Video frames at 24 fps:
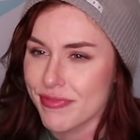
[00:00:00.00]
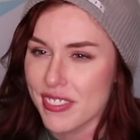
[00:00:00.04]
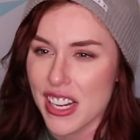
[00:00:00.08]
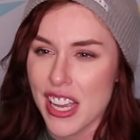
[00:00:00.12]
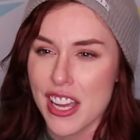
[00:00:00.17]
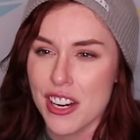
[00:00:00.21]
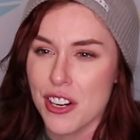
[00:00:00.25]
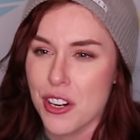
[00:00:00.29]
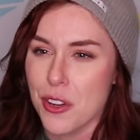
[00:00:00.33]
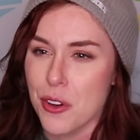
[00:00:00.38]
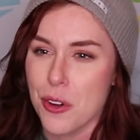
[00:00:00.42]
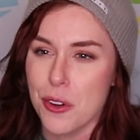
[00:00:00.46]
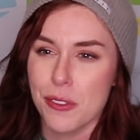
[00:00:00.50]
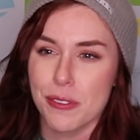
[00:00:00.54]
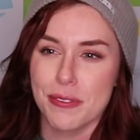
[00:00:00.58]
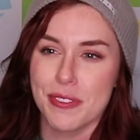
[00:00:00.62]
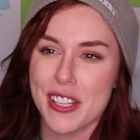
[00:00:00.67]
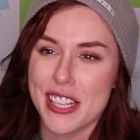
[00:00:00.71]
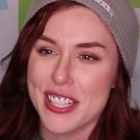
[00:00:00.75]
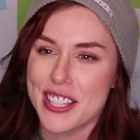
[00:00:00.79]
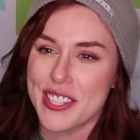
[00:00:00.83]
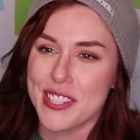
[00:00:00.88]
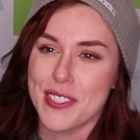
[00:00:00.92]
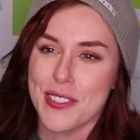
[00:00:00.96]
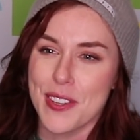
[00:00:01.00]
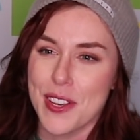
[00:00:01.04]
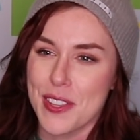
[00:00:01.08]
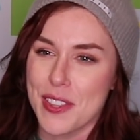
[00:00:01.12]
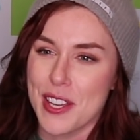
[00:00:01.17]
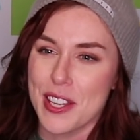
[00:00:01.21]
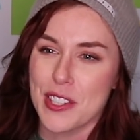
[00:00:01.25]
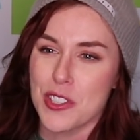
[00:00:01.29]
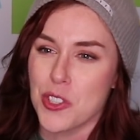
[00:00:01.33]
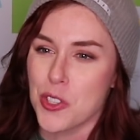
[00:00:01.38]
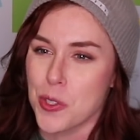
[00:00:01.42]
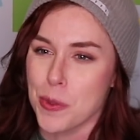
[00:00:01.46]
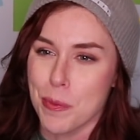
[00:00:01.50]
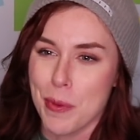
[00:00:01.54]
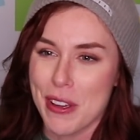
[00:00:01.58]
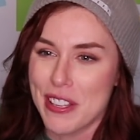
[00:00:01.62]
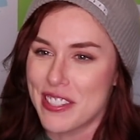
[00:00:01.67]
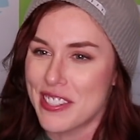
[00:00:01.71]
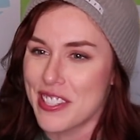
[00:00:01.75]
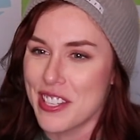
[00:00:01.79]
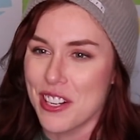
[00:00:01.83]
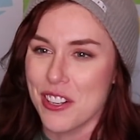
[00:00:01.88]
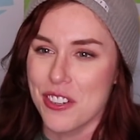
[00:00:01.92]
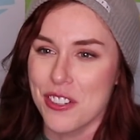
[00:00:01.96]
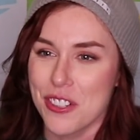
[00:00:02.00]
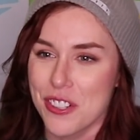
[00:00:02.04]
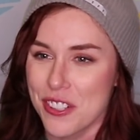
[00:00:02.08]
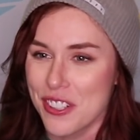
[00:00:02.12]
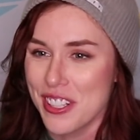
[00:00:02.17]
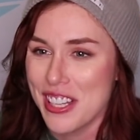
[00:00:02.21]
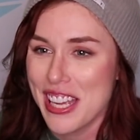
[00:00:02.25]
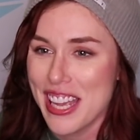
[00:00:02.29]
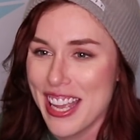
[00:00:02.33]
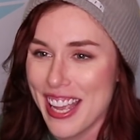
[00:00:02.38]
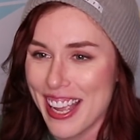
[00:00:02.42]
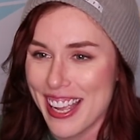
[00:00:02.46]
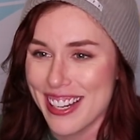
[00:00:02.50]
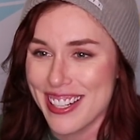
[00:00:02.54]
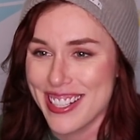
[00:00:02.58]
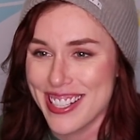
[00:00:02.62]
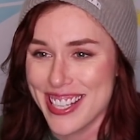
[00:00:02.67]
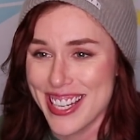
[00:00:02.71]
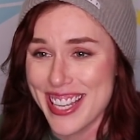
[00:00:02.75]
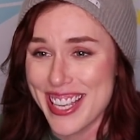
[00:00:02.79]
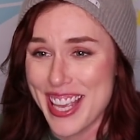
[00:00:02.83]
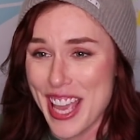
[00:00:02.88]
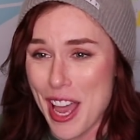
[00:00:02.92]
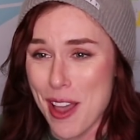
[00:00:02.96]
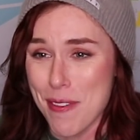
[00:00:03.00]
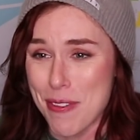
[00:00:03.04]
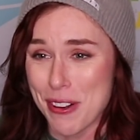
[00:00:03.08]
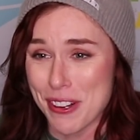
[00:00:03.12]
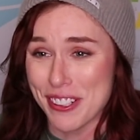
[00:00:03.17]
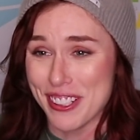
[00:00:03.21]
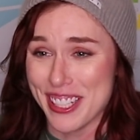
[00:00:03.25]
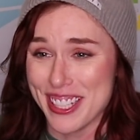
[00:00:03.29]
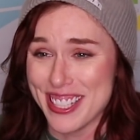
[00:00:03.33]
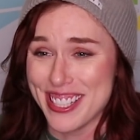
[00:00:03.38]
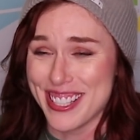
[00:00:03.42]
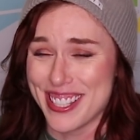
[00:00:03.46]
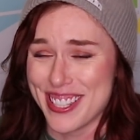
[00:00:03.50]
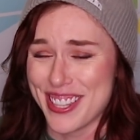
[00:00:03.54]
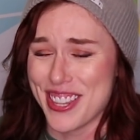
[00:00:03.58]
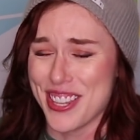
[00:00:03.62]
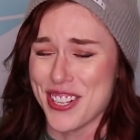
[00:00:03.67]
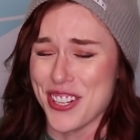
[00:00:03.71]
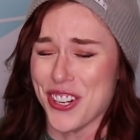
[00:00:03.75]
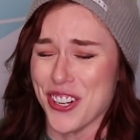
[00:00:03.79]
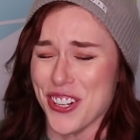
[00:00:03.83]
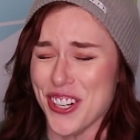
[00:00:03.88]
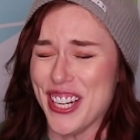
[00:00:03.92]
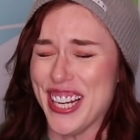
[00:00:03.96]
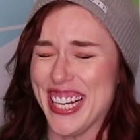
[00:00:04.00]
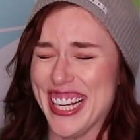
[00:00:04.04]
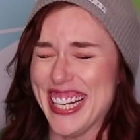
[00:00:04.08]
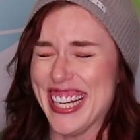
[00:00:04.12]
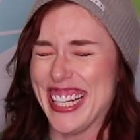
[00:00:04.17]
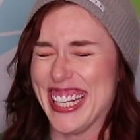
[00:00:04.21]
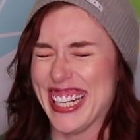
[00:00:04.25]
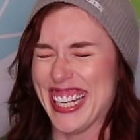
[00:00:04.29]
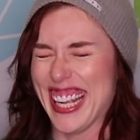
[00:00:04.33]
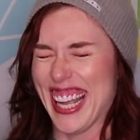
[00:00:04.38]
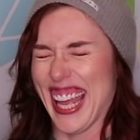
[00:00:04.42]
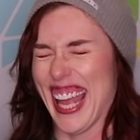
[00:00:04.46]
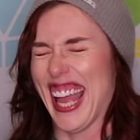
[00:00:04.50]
I don't know, that's just my cynical anti-capitalist creed.